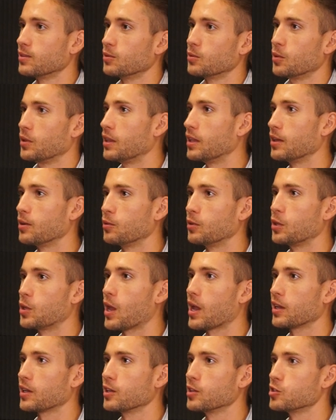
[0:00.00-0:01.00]
when they when
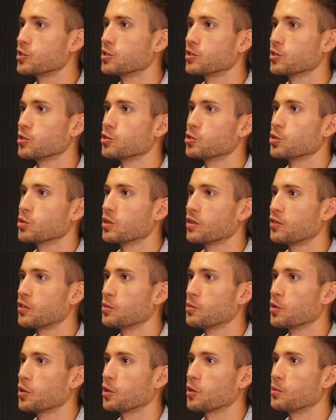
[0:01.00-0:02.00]
you had to get surgery if
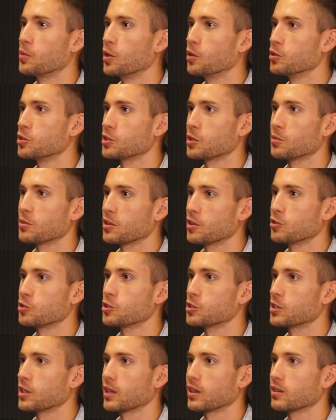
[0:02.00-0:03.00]
you broke a bone or something they're
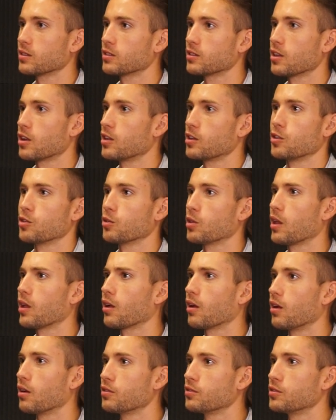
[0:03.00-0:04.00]
just like cutting your
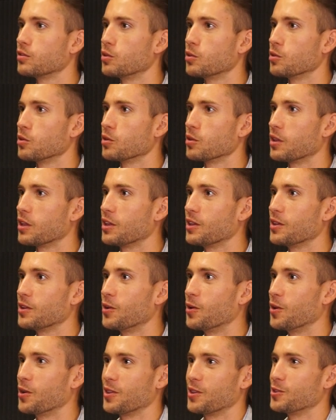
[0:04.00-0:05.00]
leg off or they,
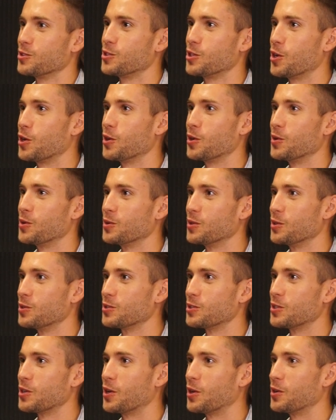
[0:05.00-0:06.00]
right. or there's no
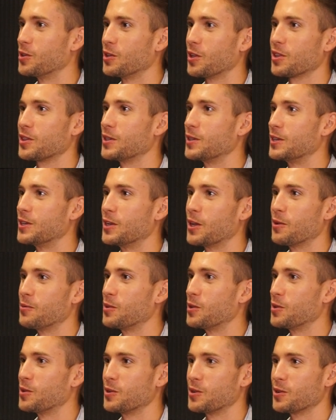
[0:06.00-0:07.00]
there's right. no nothing to
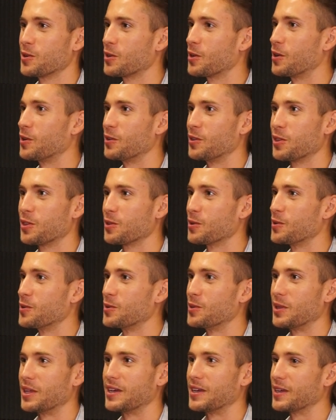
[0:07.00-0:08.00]
numb you you're going
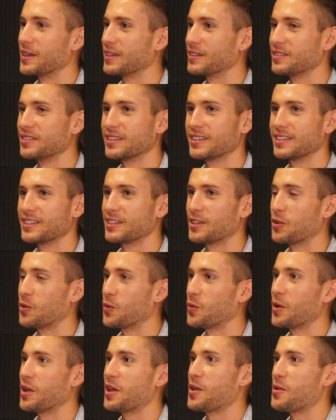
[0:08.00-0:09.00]
through like
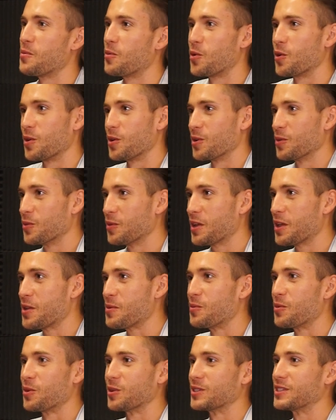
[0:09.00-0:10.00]
way more
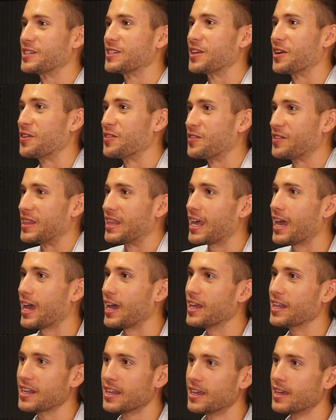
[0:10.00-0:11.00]
way more stuff in
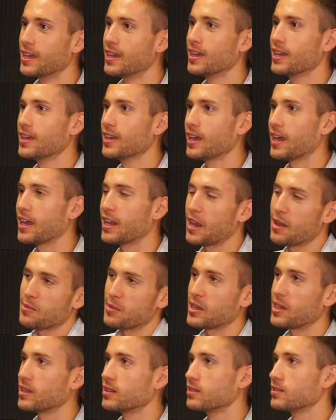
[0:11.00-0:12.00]
that right and i
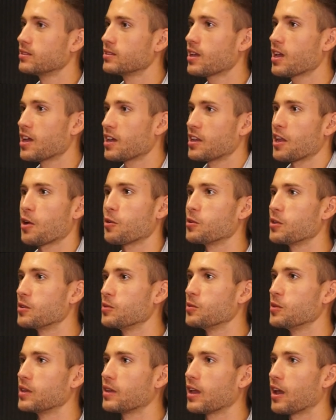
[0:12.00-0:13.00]
mean yeah now we
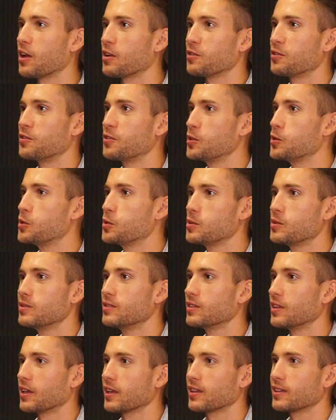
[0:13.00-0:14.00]
we got
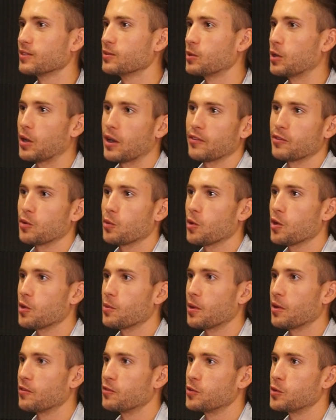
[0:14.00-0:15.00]
food like we don't have to worry
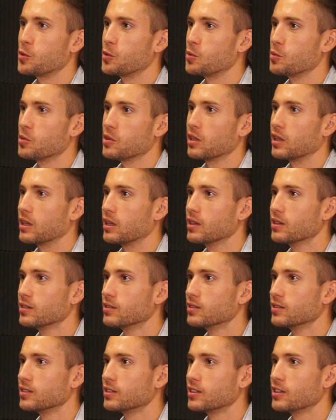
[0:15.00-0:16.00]
about food really
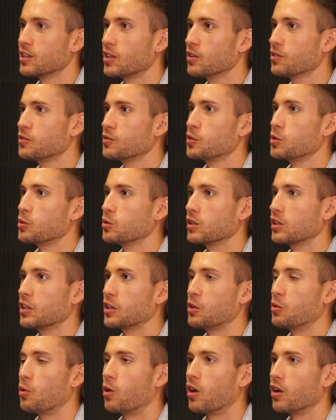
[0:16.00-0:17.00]
right you know food
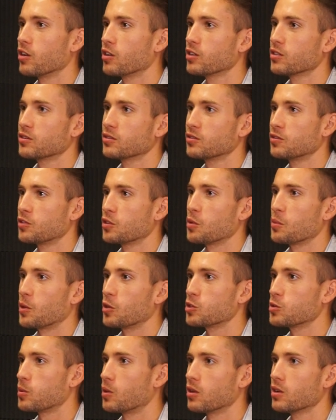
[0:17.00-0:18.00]
clean water for the
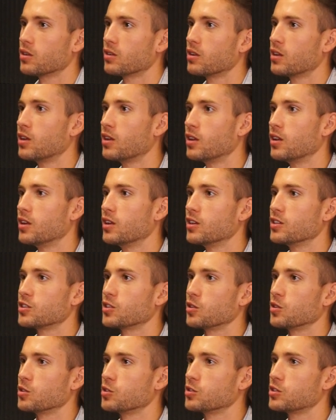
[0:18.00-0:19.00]
most part right
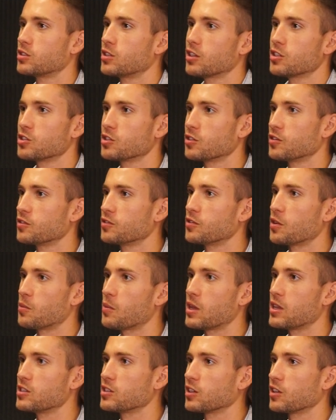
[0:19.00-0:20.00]
so there's tons of
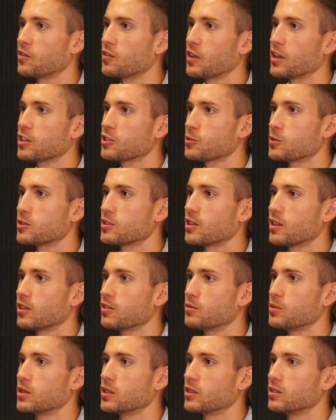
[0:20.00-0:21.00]
amazing advancements that
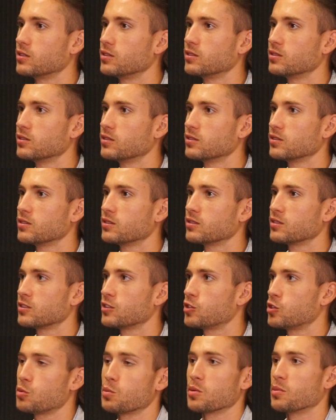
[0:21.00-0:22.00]
have been
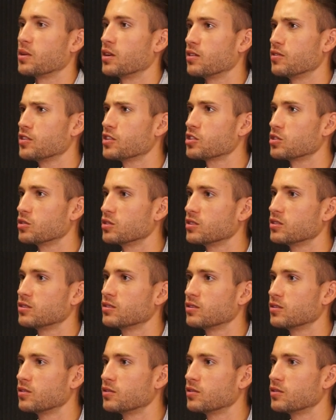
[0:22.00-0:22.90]
super beneficial